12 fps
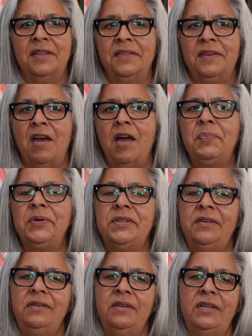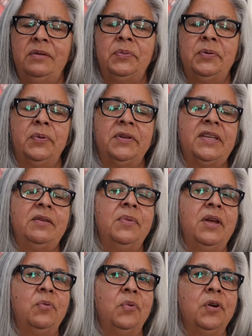the opportunity to present
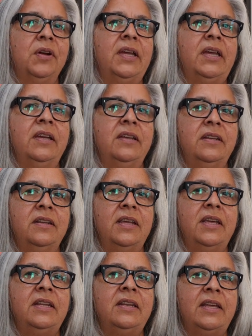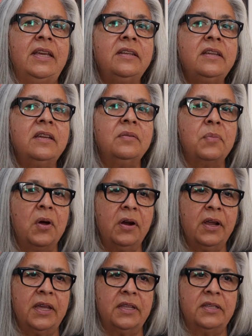my work in, in Indian
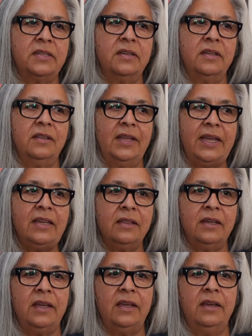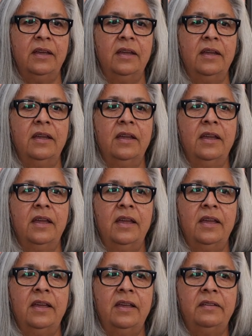markets lately
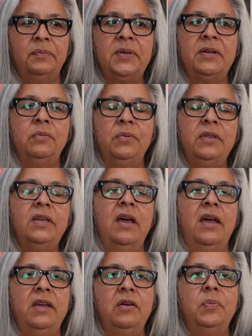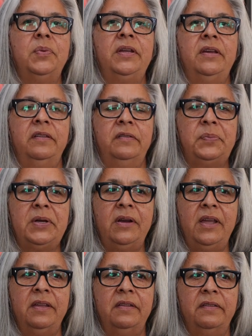has been a really eye-opening
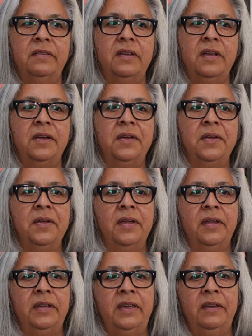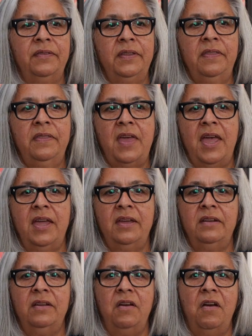experience given
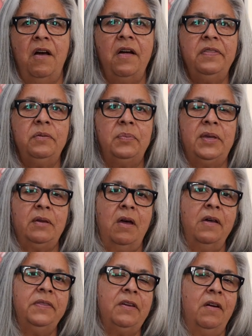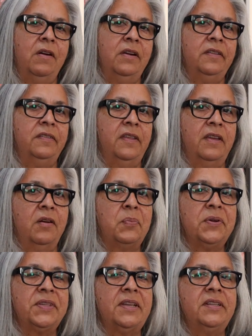that all the, all the artists that are
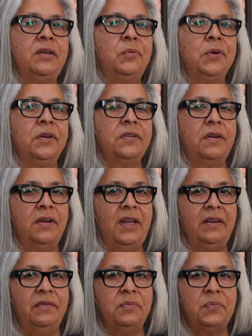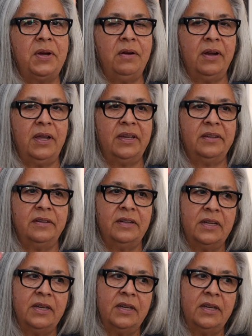presenting works are Native American.